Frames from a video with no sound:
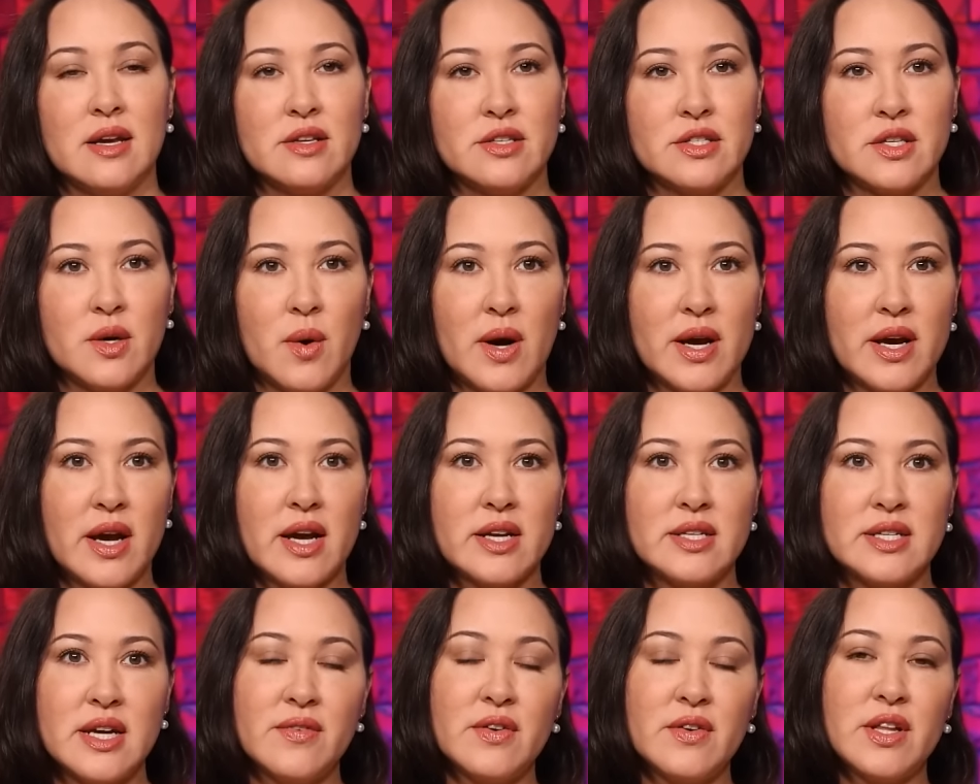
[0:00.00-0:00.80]
So
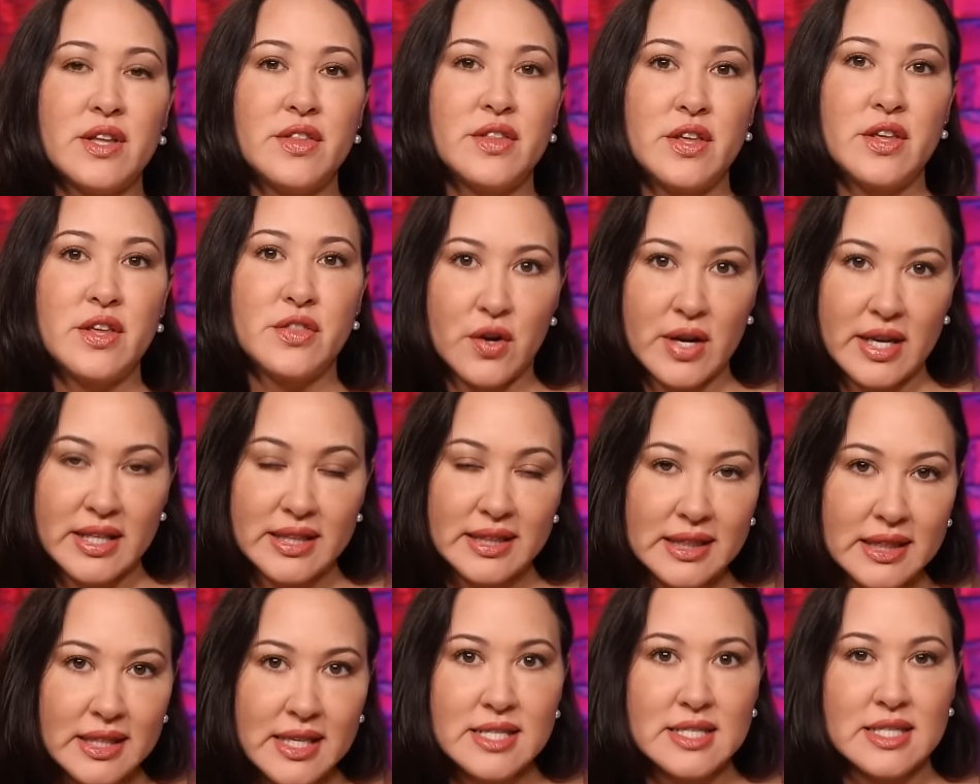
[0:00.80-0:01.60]
I definitely think there at
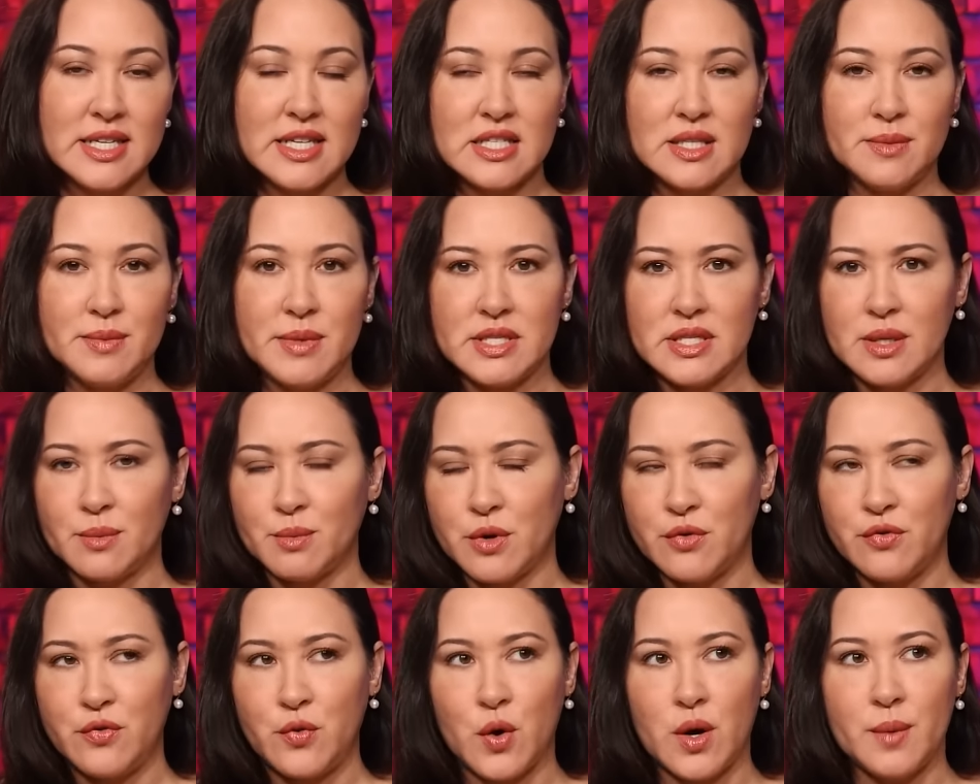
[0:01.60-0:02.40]
least needs to be
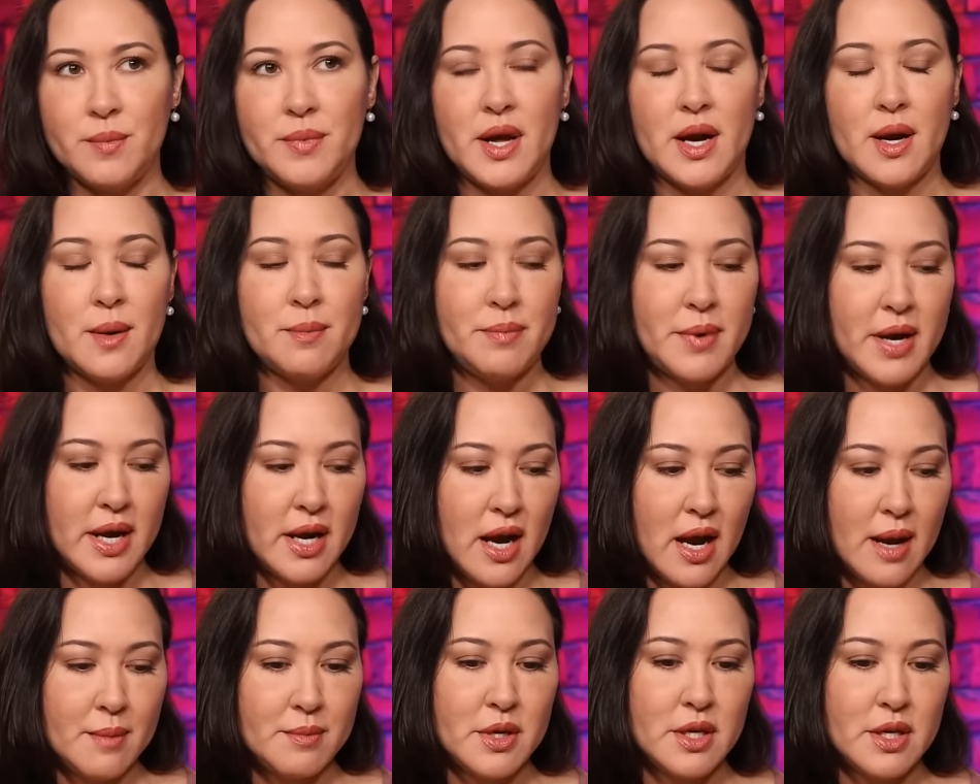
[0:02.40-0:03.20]
some reform there.
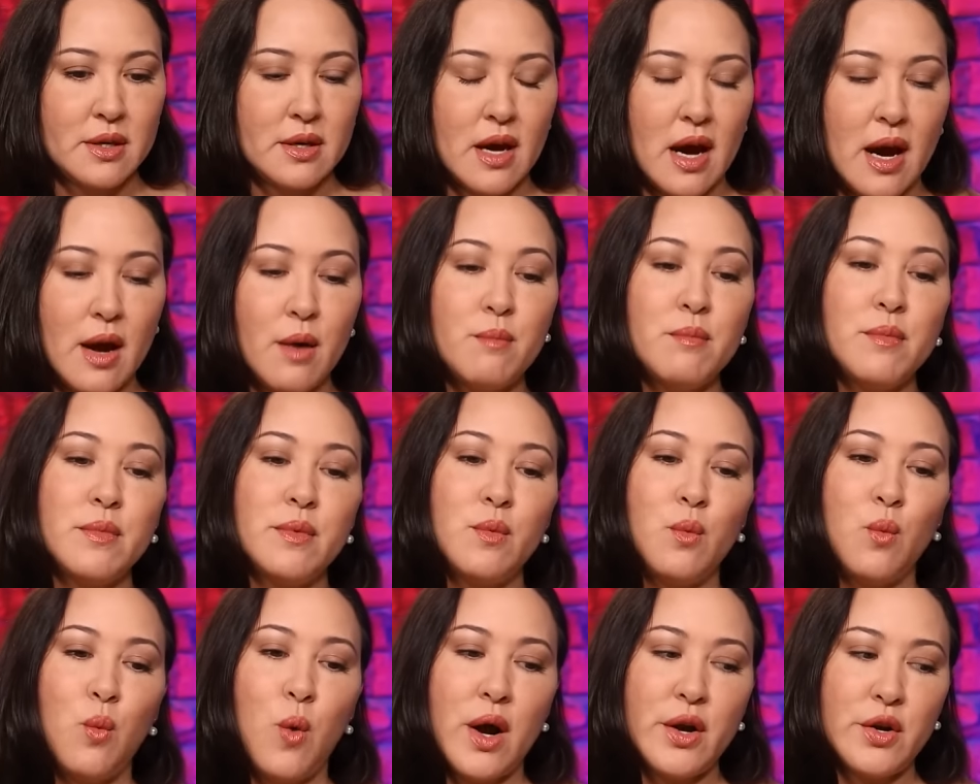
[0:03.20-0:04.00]
But I'm
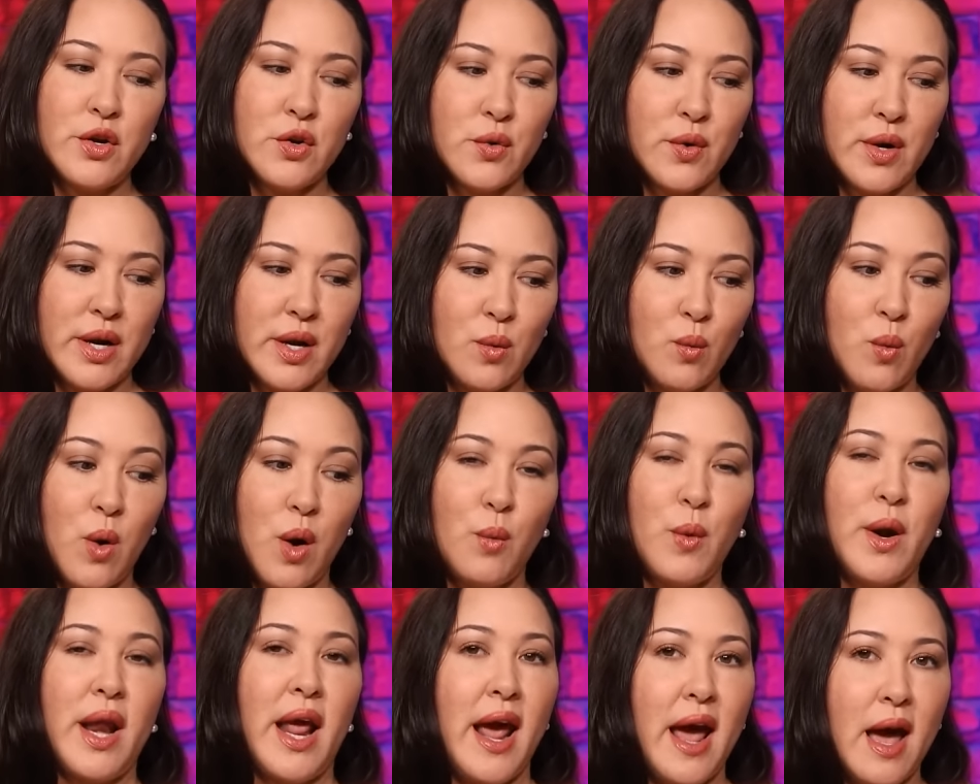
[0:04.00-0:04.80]
wondering
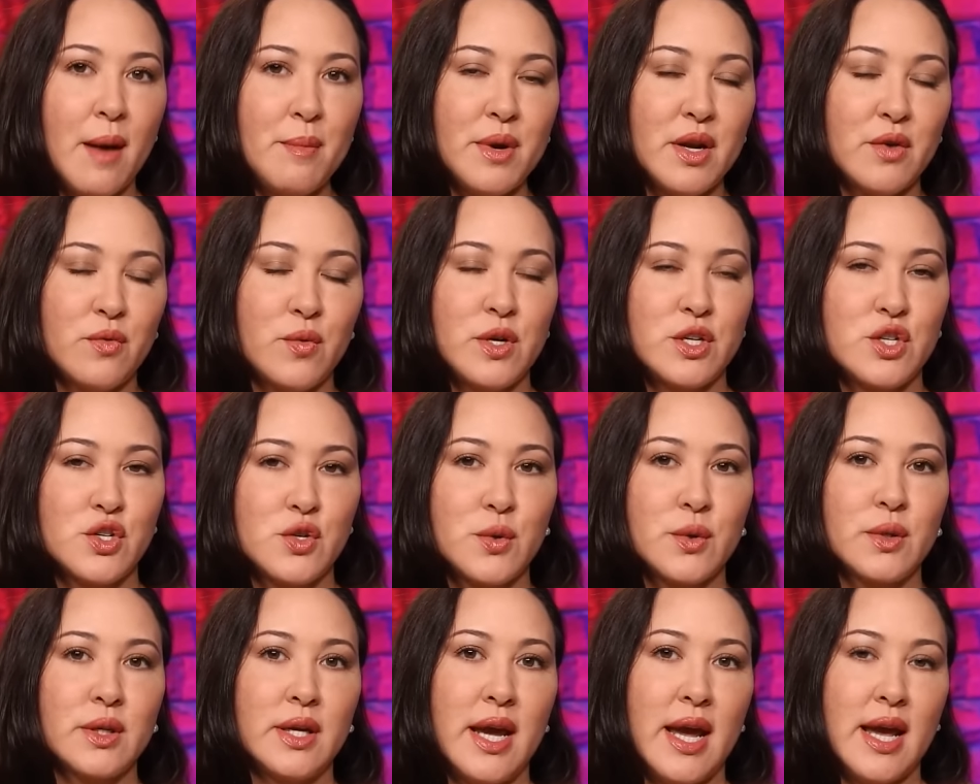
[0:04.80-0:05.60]
what would happen if we
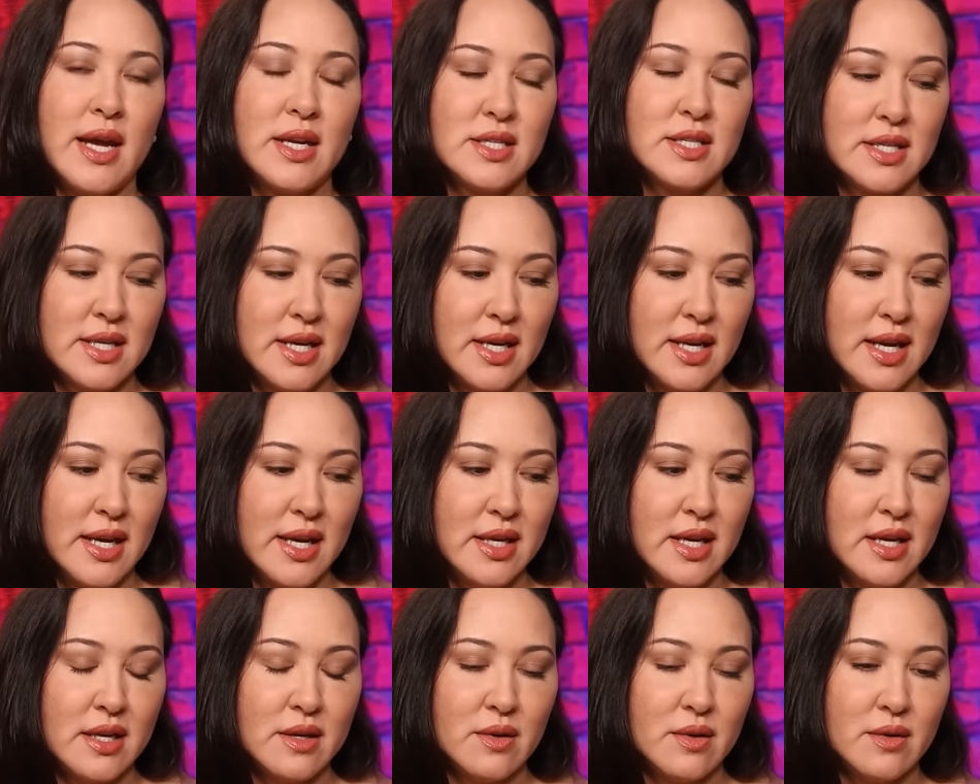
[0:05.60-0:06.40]
truly ended it.
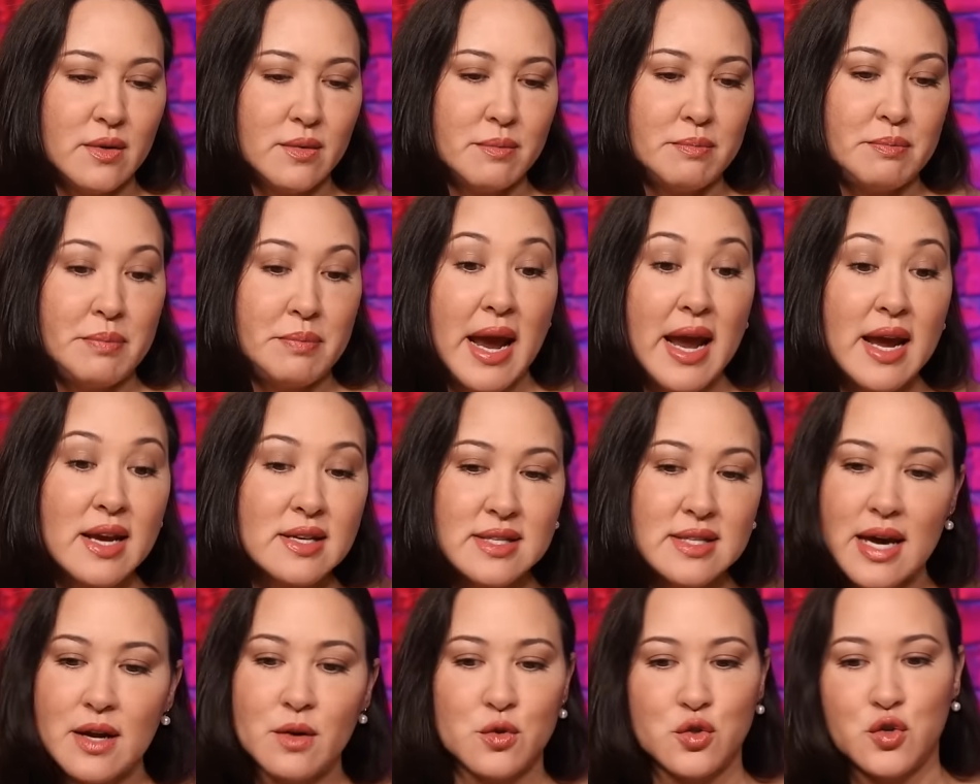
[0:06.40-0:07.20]
And then
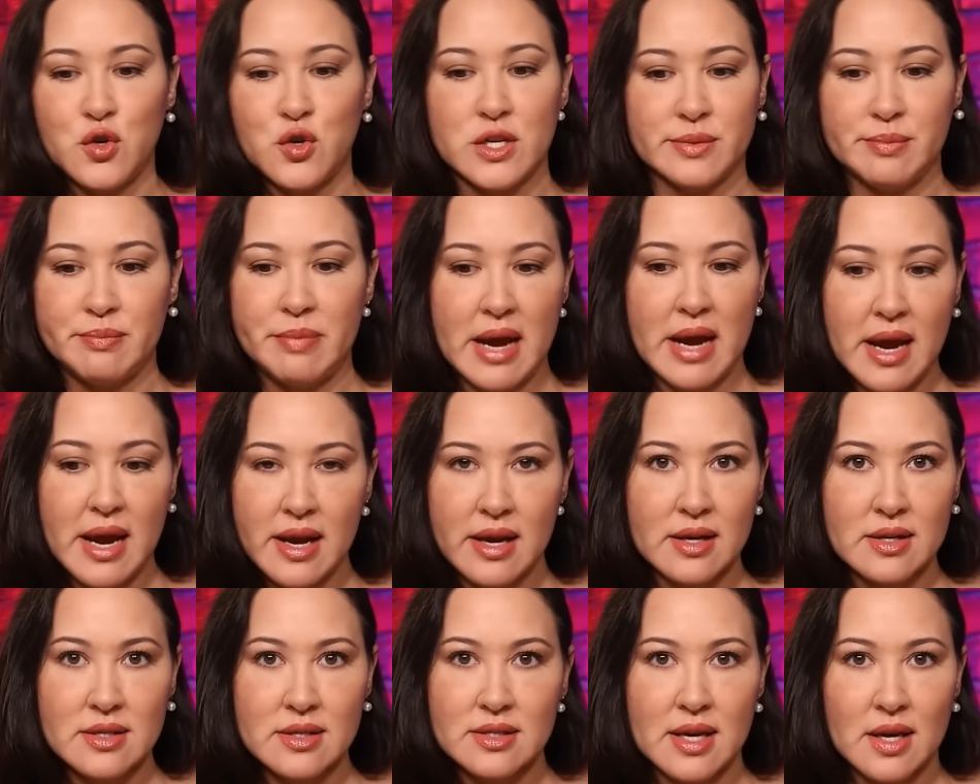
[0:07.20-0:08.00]
banks, I don't trust
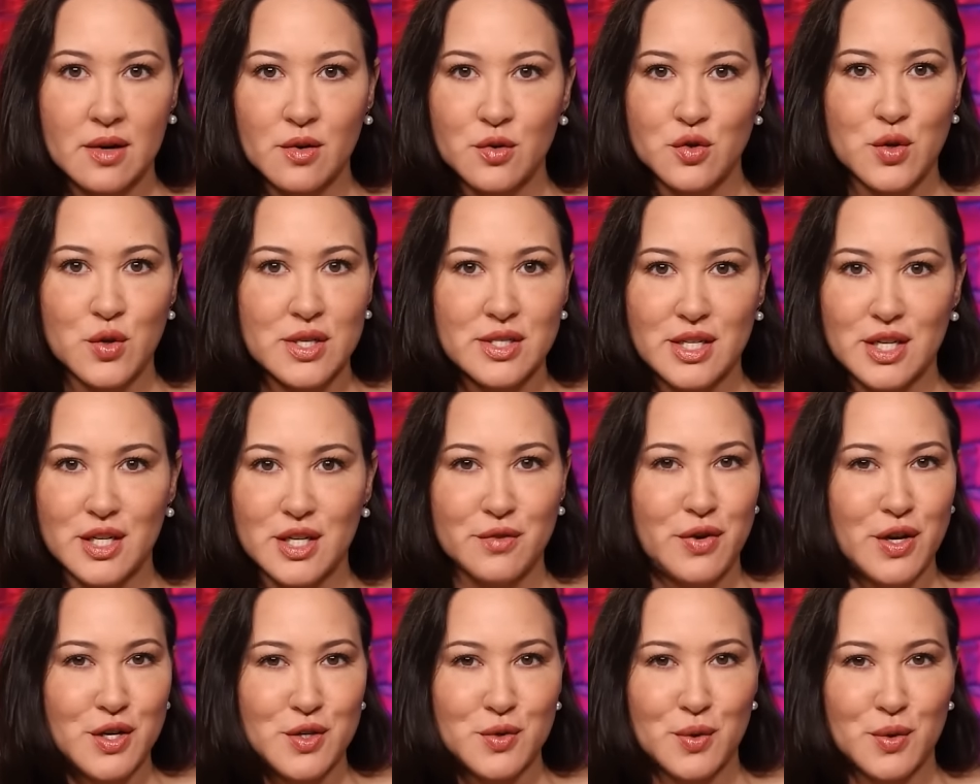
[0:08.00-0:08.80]
banks. I don't trust
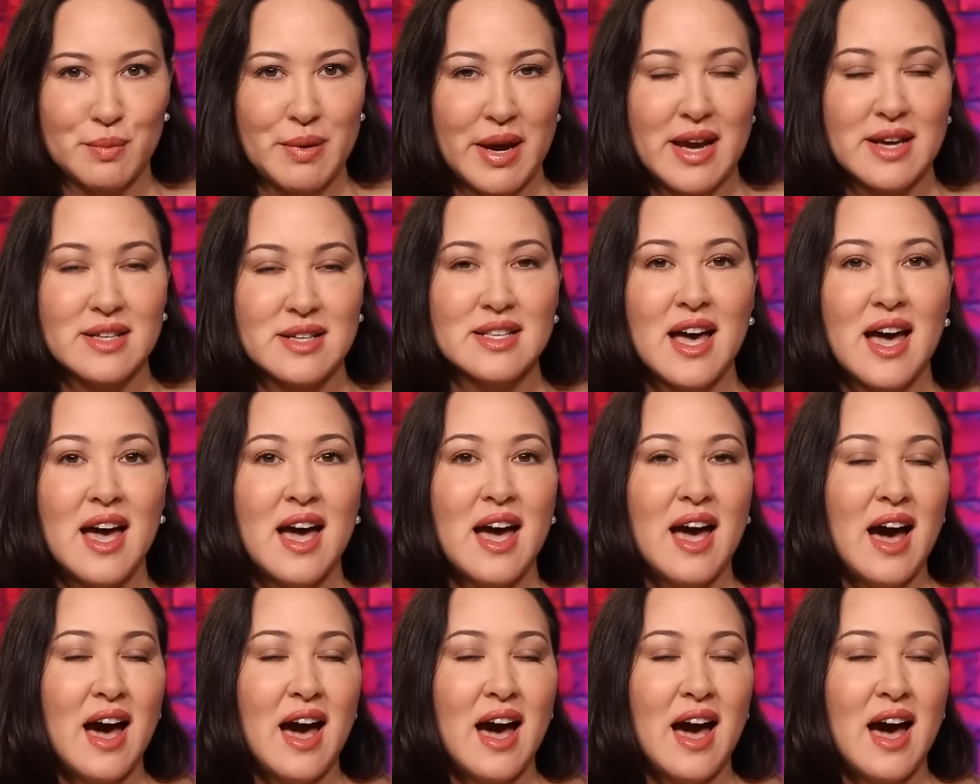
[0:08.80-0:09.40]
individual banks.